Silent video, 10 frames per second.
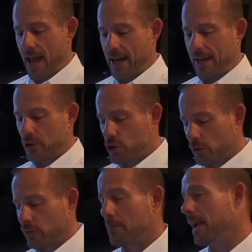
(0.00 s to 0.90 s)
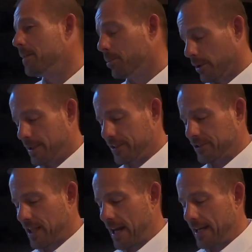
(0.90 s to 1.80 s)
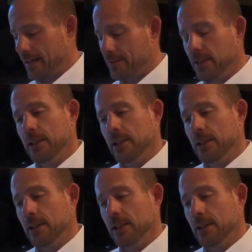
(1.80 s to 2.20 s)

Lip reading: end, should remain pretty steady.